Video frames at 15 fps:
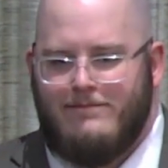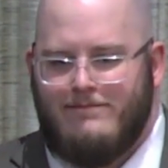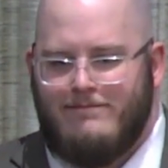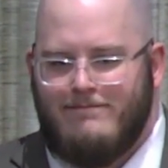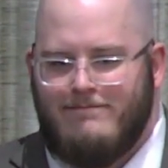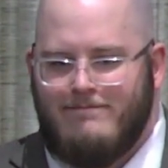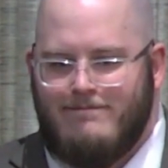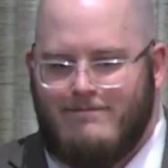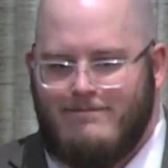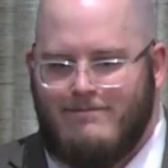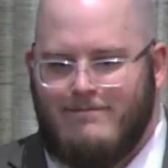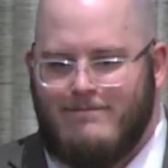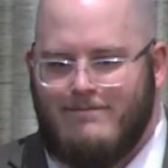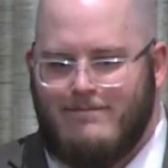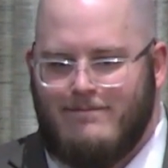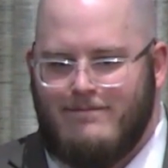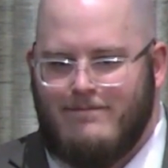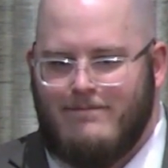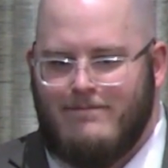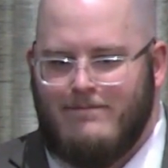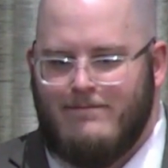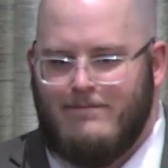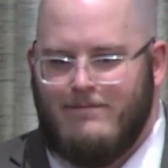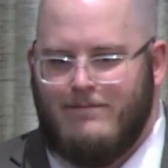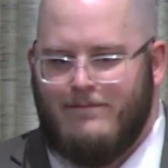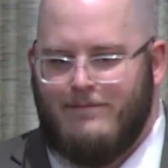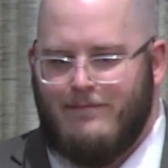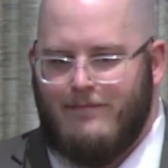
Nothing is said.